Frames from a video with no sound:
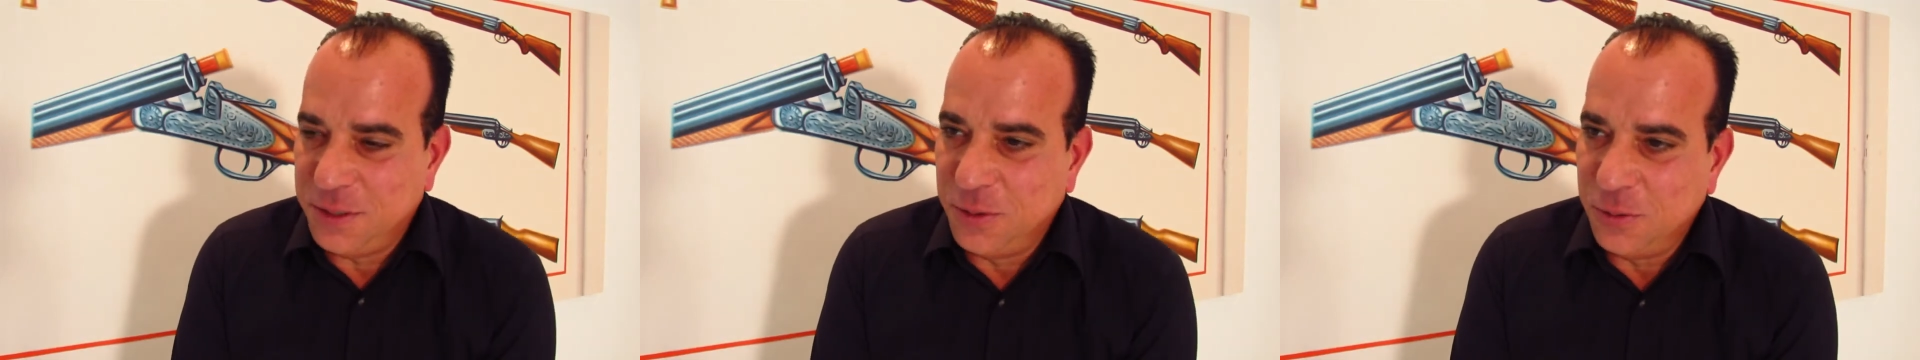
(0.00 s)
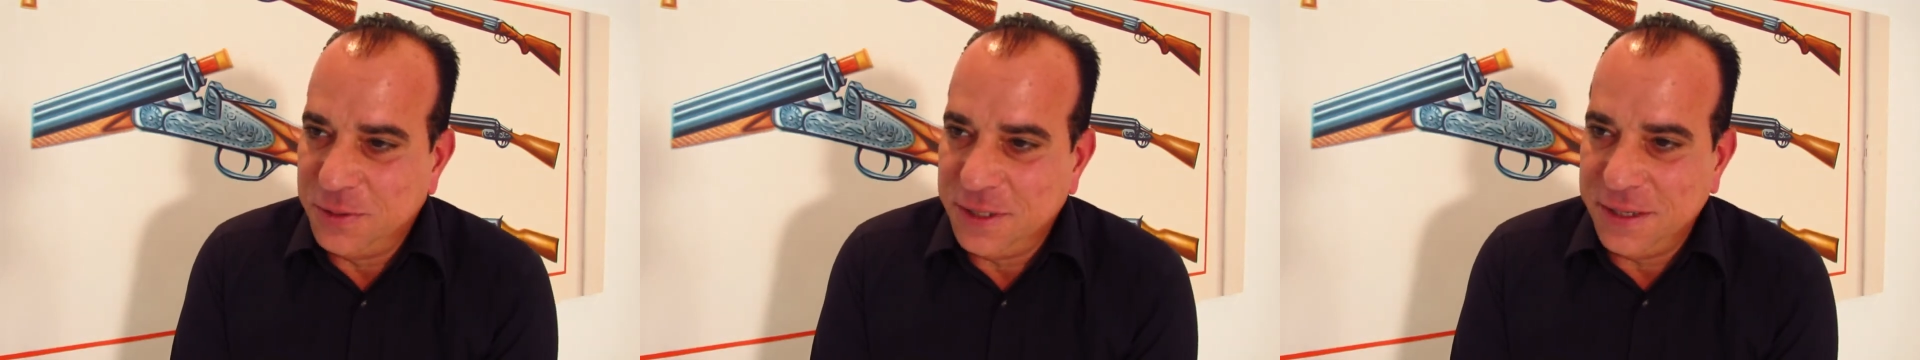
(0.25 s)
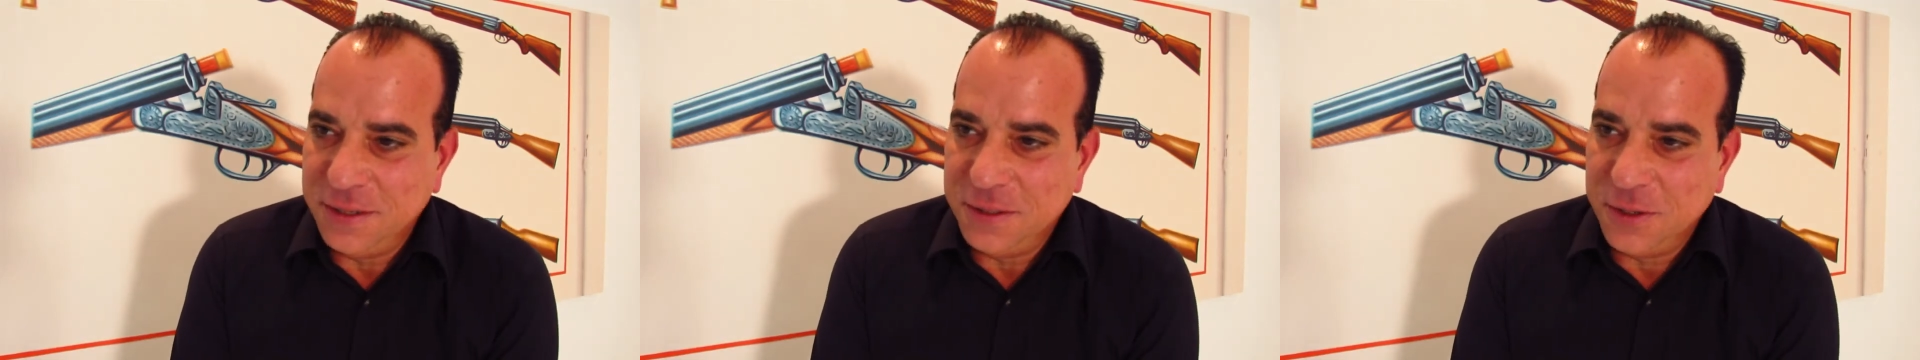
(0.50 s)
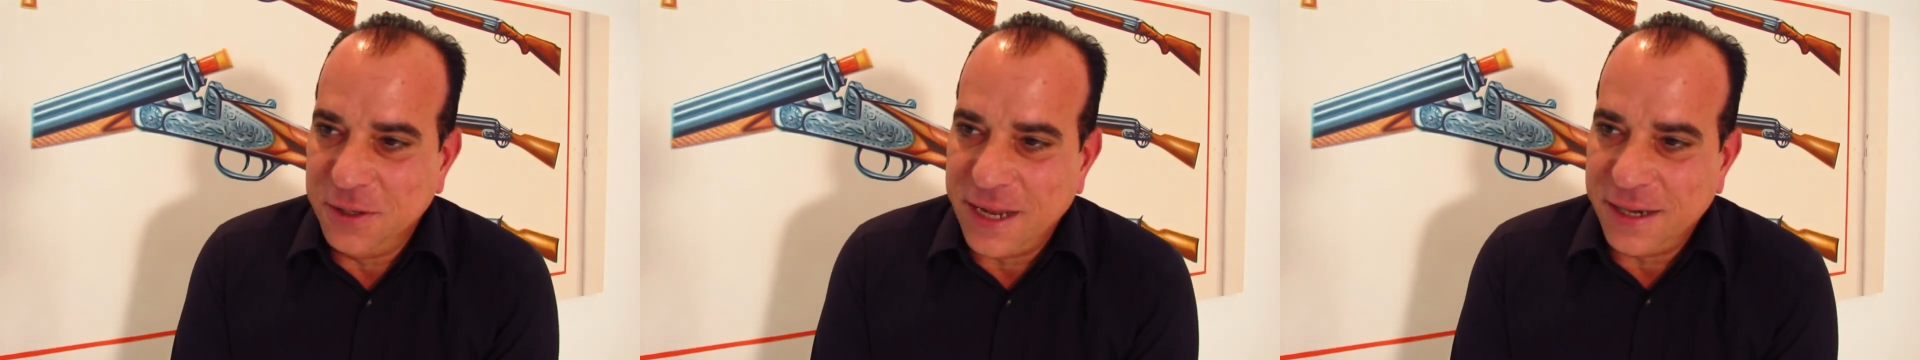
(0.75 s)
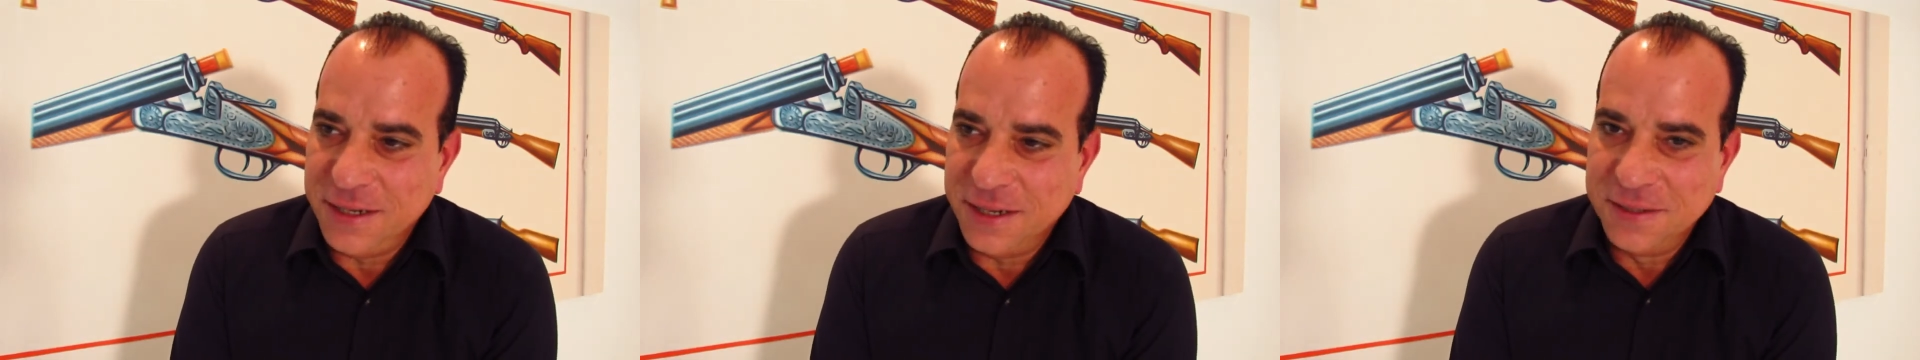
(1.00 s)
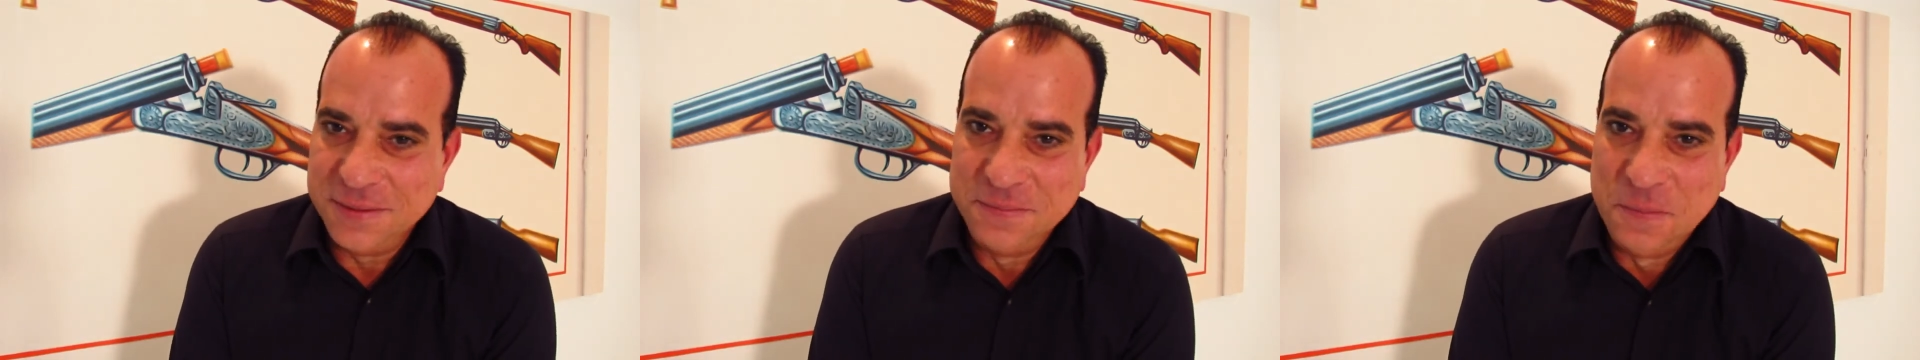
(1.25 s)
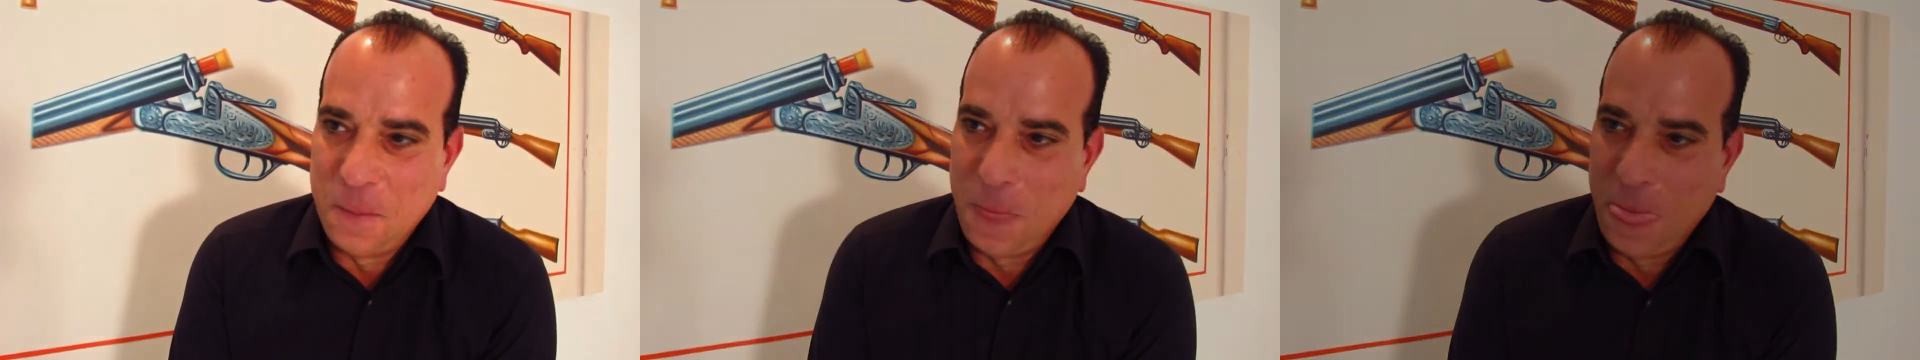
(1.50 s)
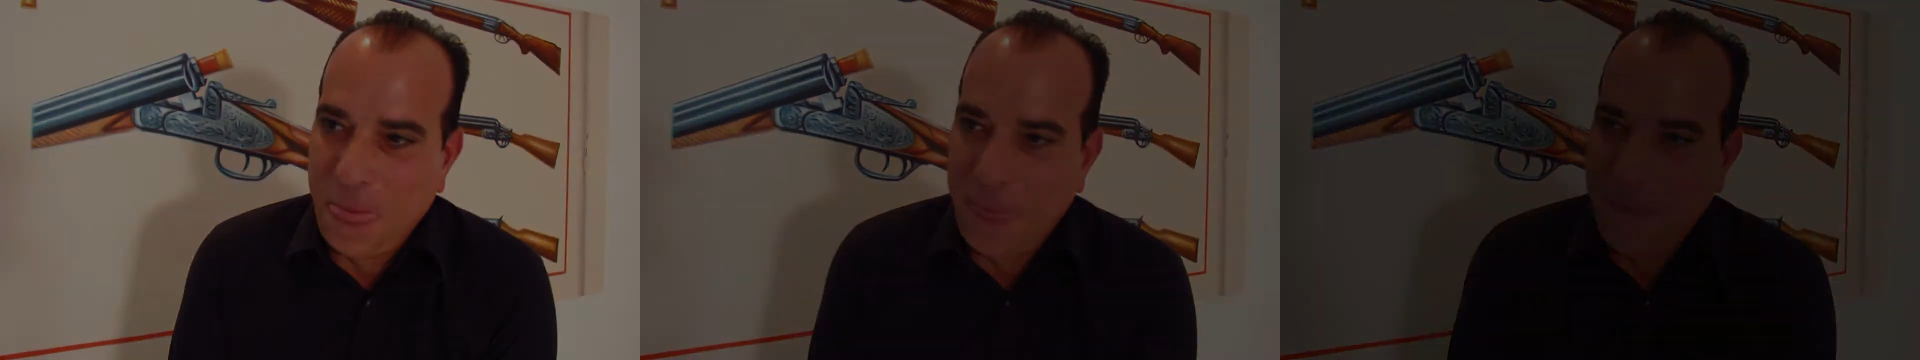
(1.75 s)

you know, the good idea.